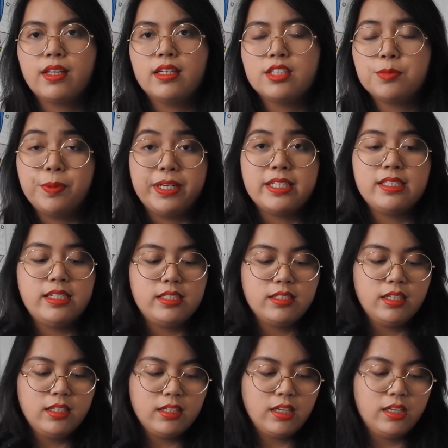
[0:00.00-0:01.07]
spring
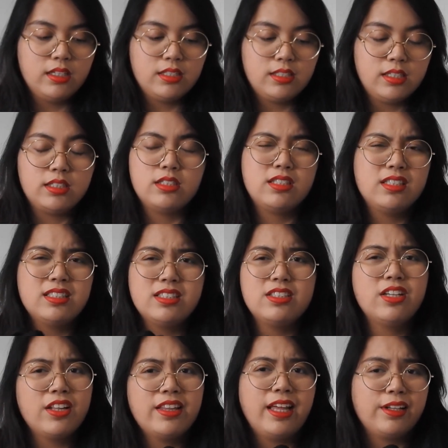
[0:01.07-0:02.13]
season because
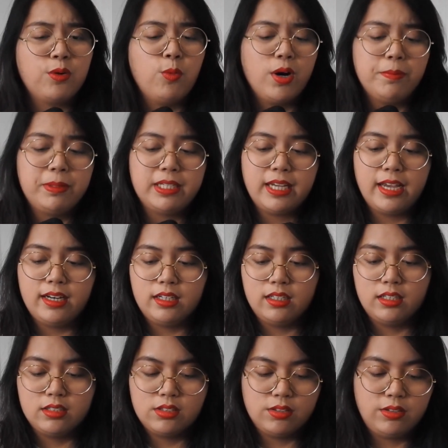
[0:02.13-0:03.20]
it's not that warm in
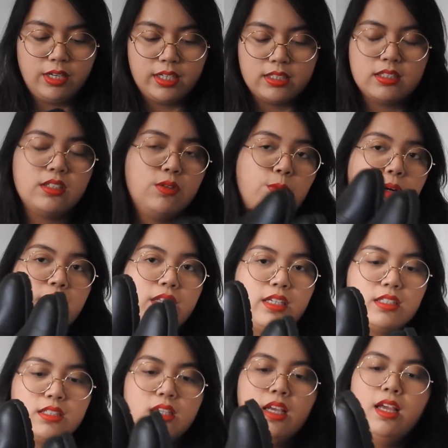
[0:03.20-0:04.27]
Canada, so I can still wear
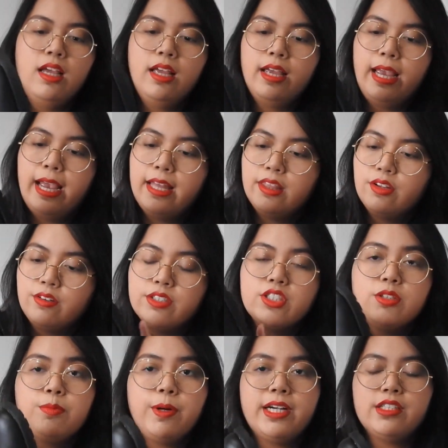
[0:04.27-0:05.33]
these. And the
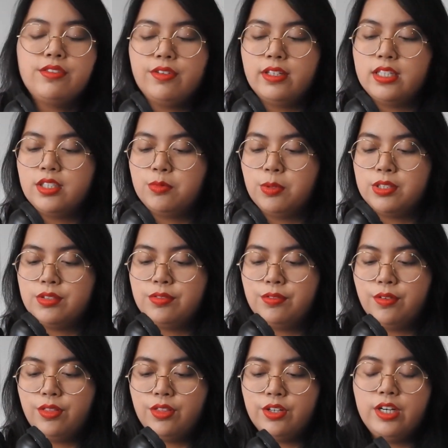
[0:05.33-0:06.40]
original price for this
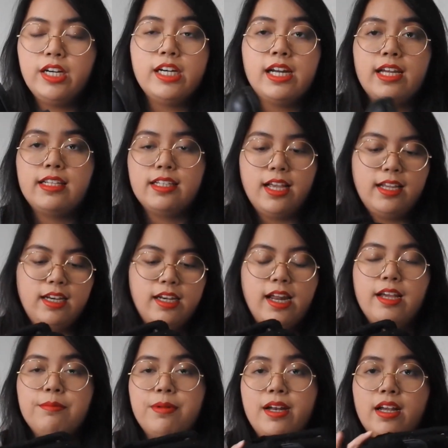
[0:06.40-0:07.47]
was
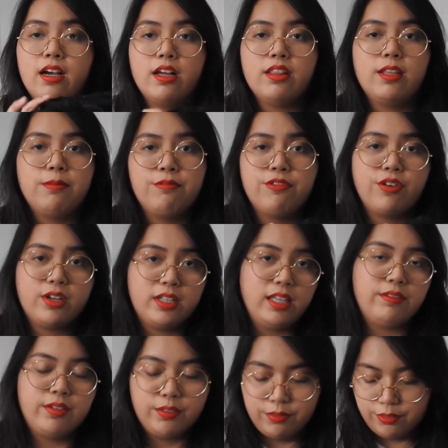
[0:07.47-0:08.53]
$39.99, but I got them for
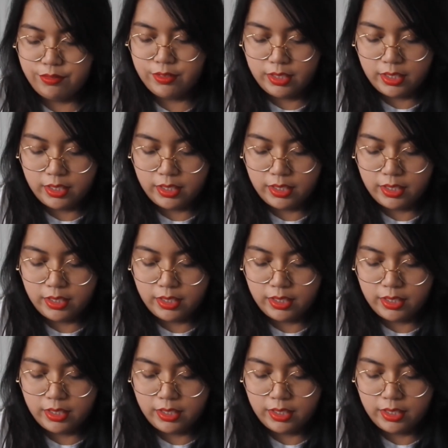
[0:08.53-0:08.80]
$11.50.